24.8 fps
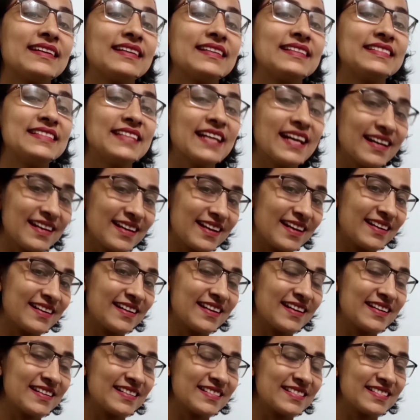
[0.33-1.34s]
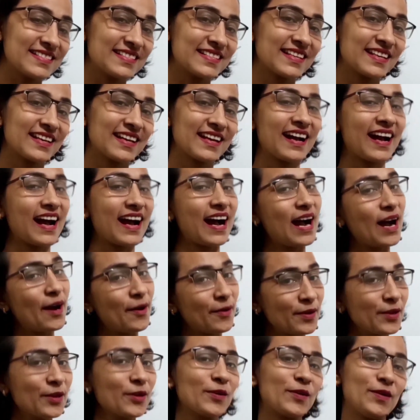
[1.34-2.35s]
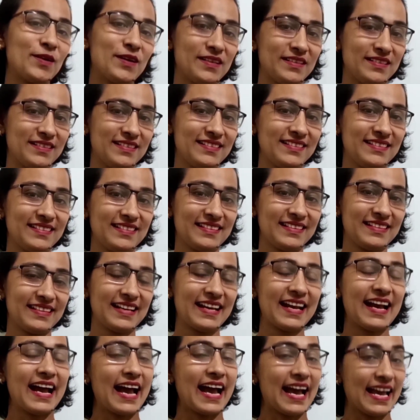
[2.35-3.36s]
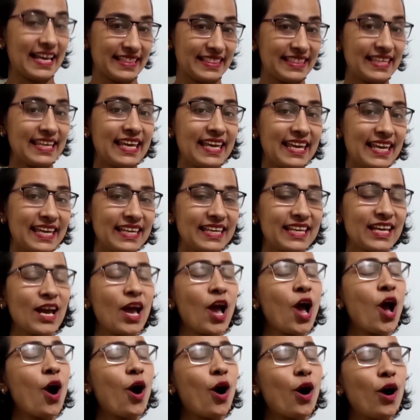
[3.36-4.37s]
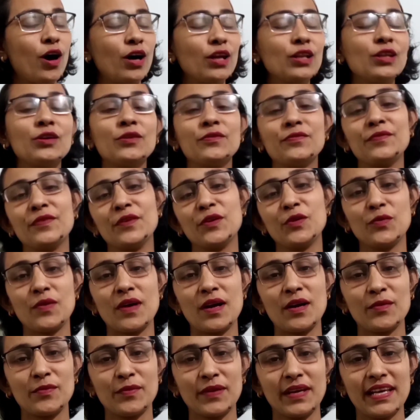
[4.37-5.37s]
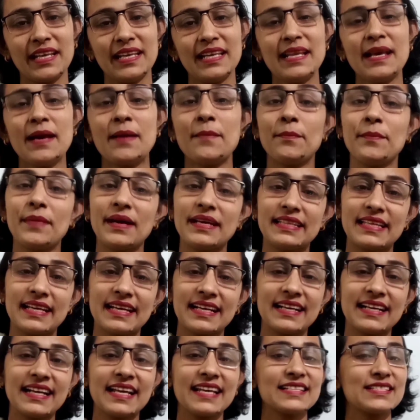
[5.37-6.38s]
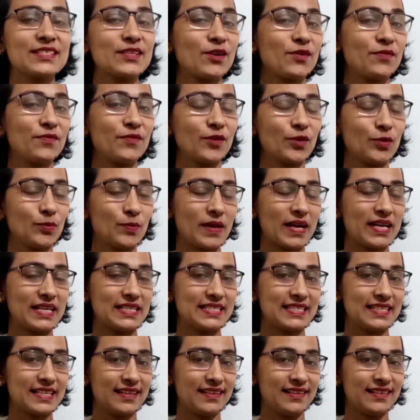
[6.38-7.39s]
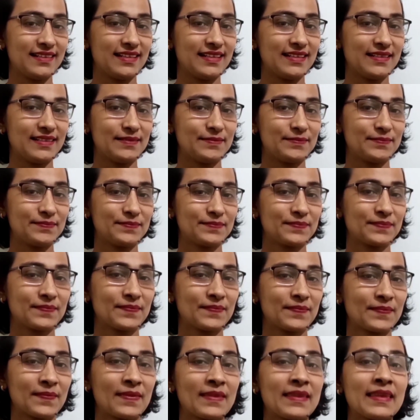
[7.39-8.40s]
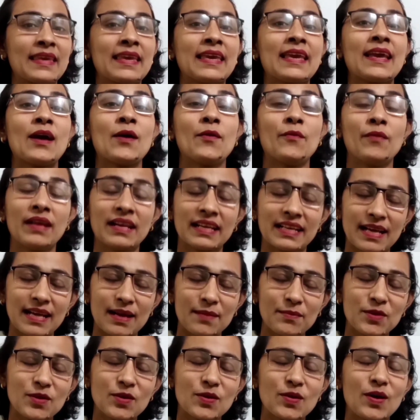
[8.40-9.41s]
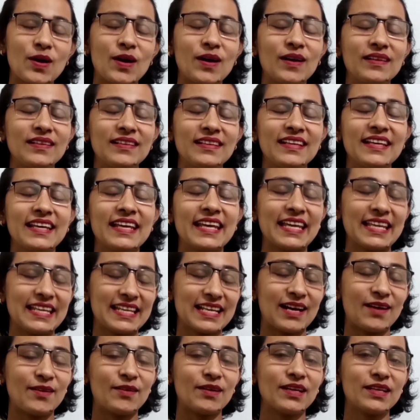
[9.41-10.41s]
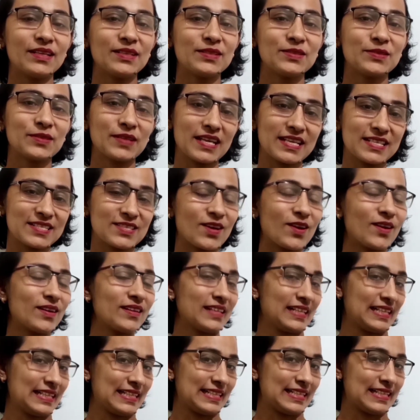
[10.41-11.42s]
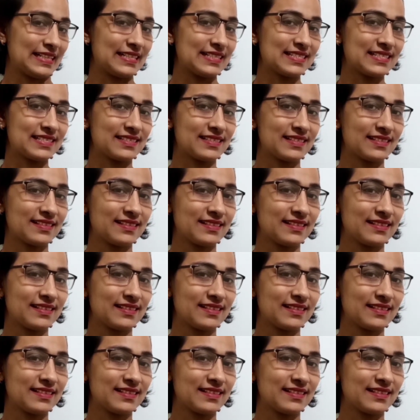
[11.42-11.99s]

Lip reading: Dear learners, how are you all? I think all of you are well by the grace of Almighty Allah. Welcome you all in our today's online class.